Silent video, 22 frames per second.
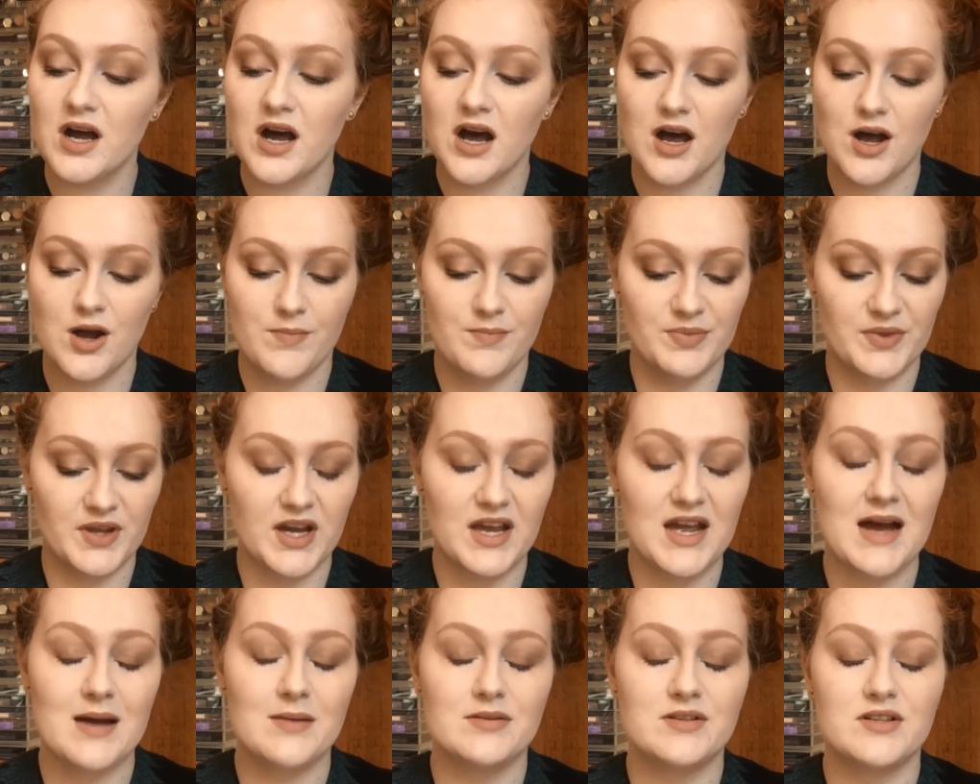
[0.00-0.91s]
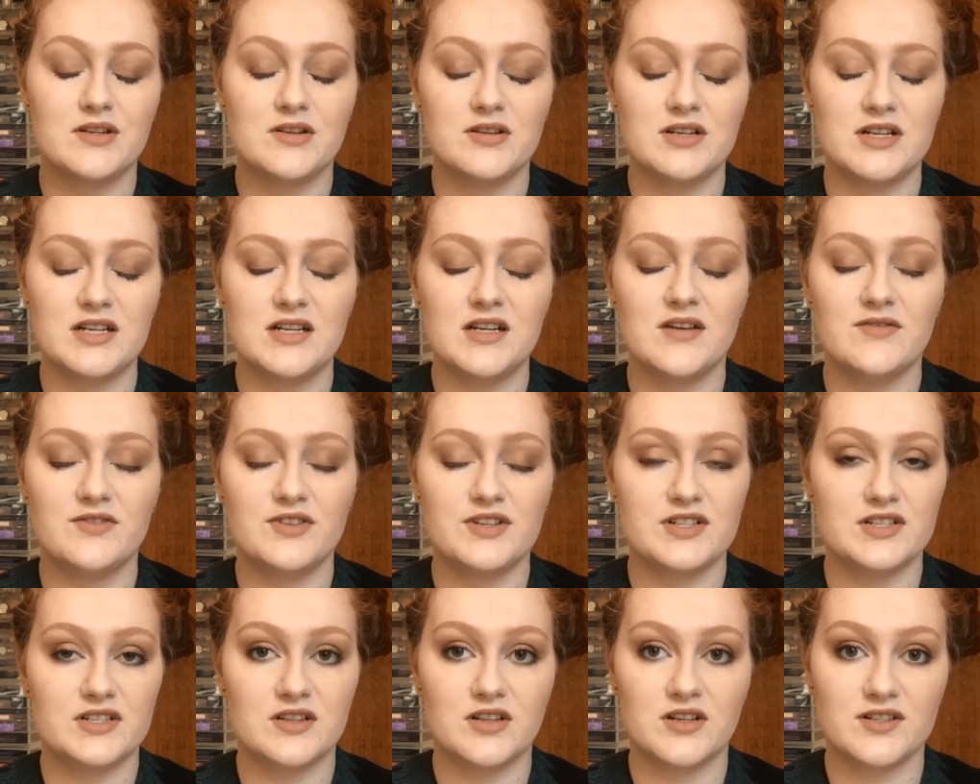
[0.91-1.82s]
I absolutely love
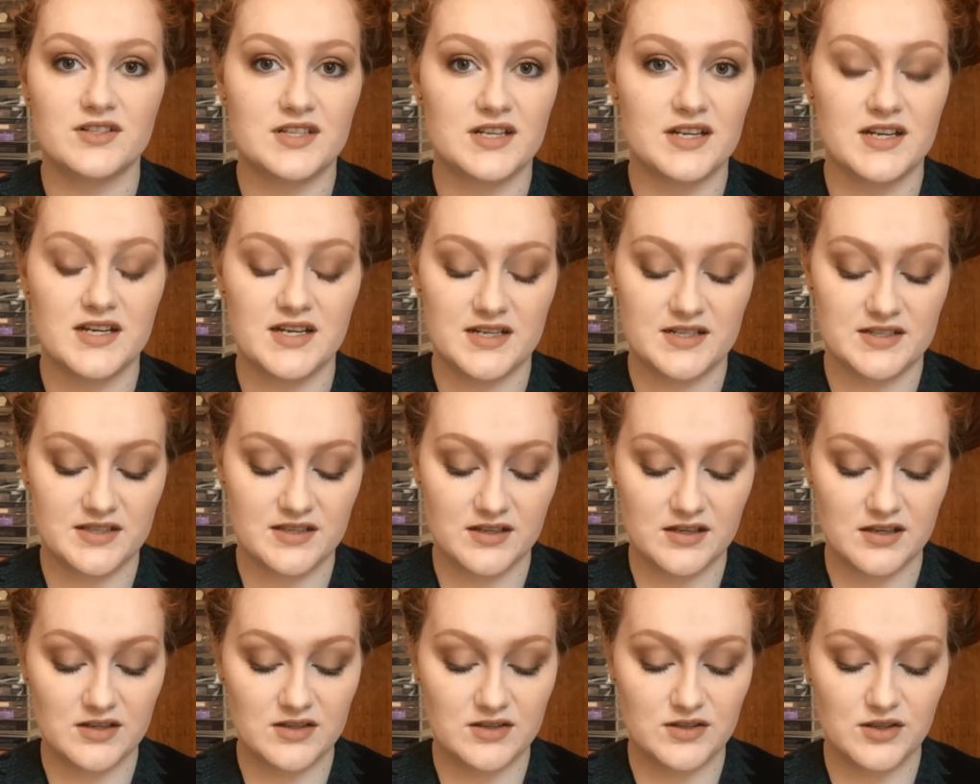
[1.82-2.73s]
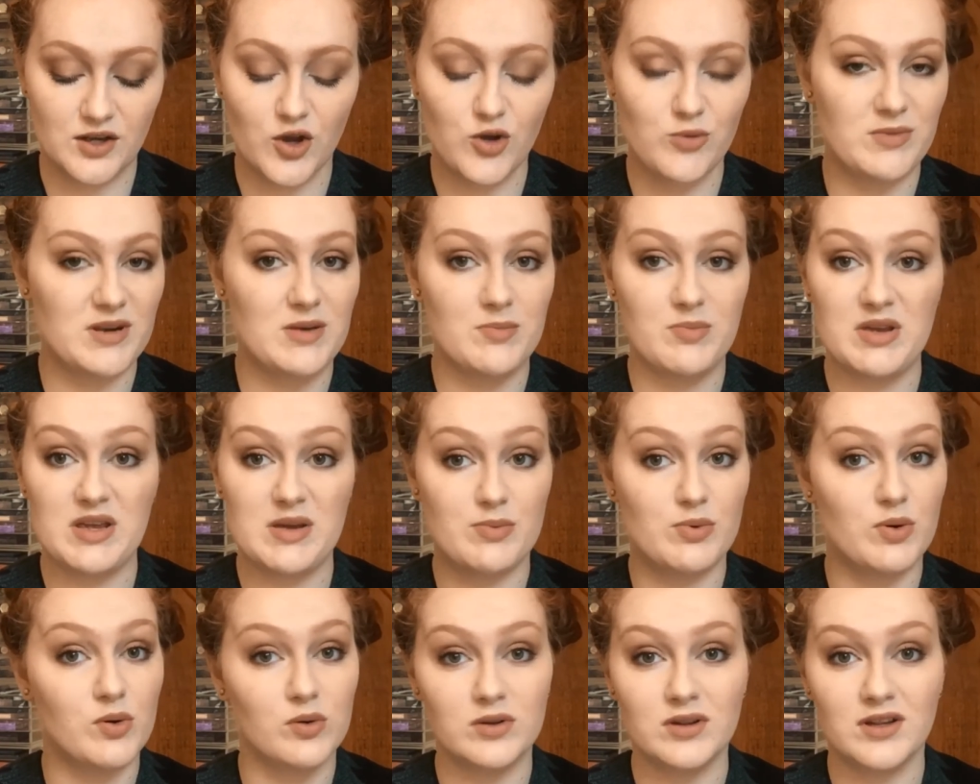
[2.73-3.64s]
these glosses. So many
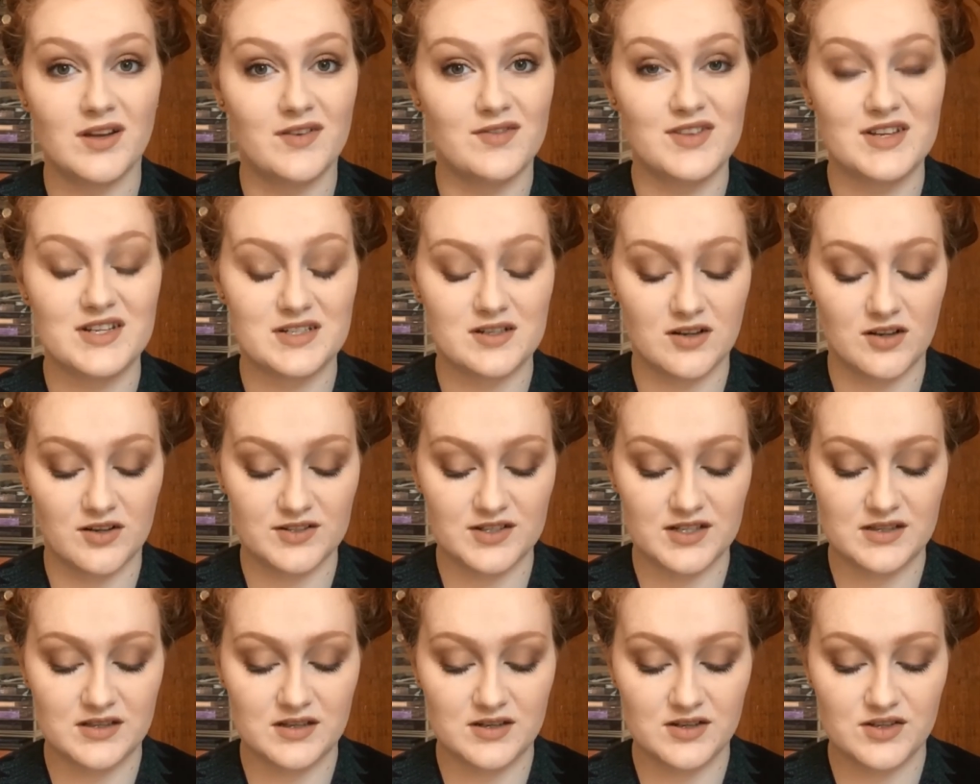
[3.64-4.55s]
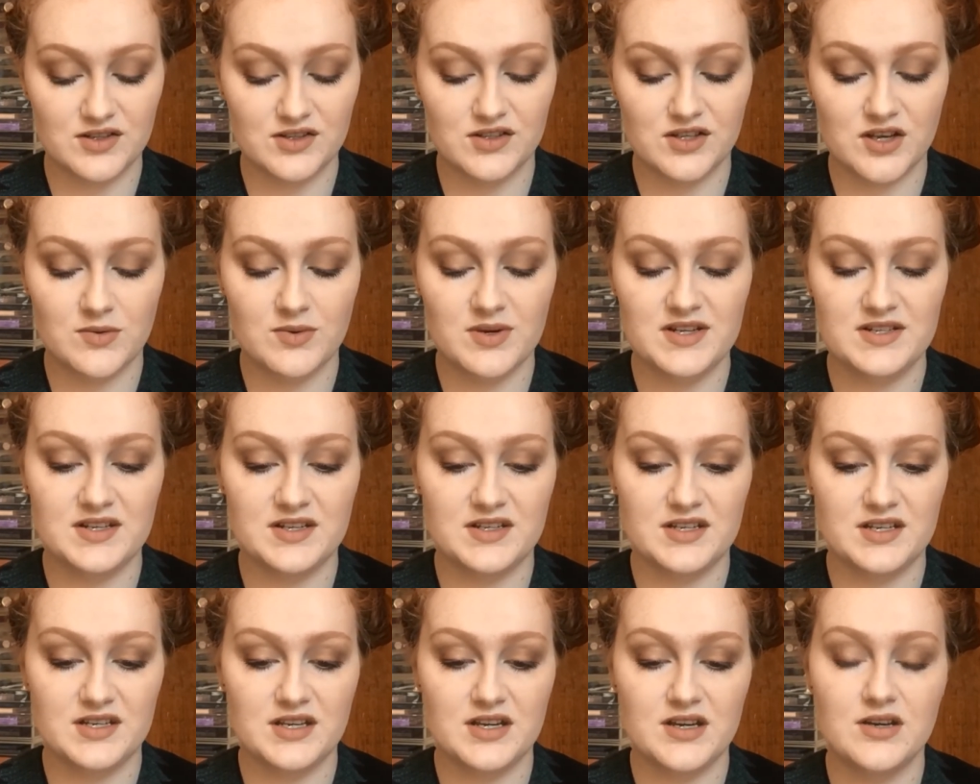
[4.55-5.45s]
people love these glosses. They're just so easy
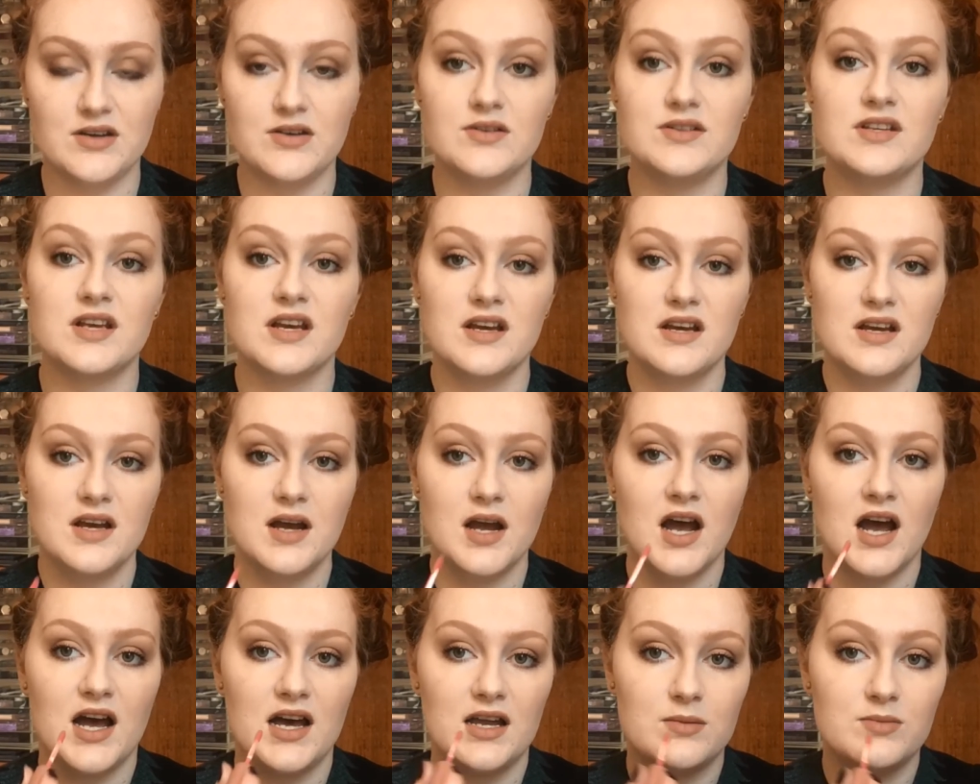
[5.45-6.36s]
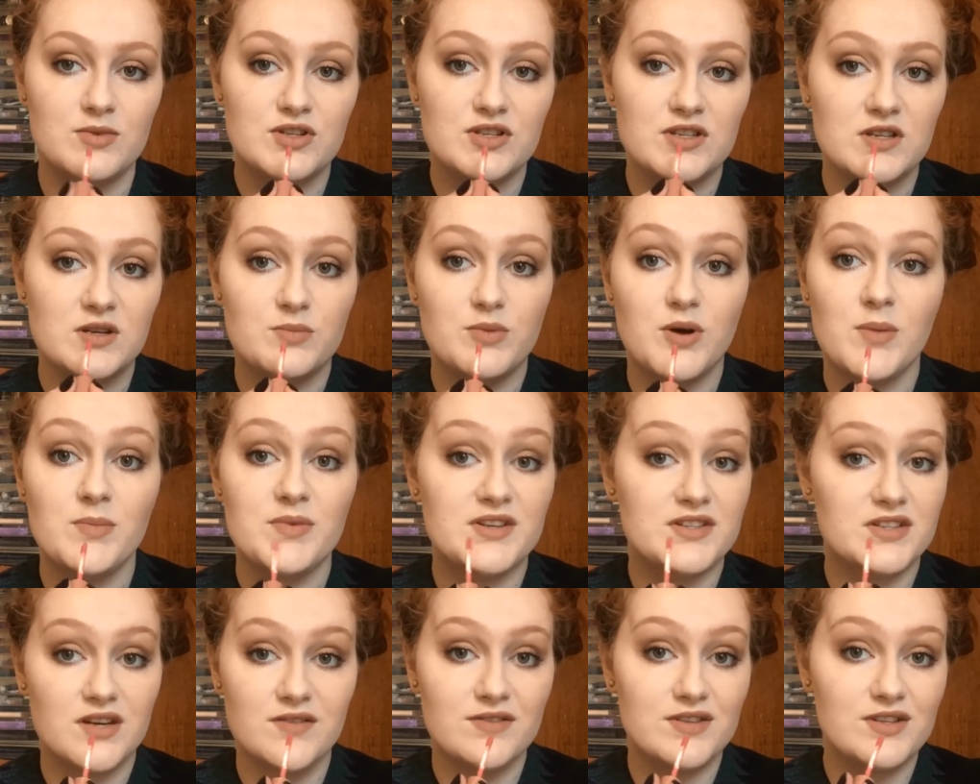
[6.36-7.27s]
to use. And I'm just going to pop
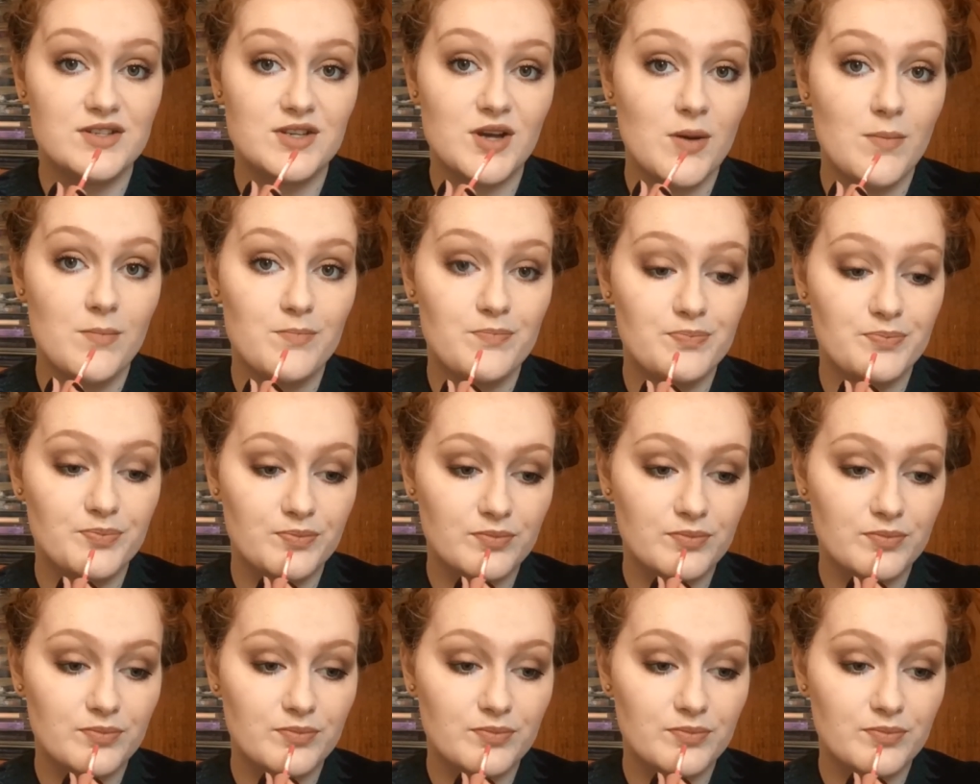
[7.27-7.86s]
this over the top.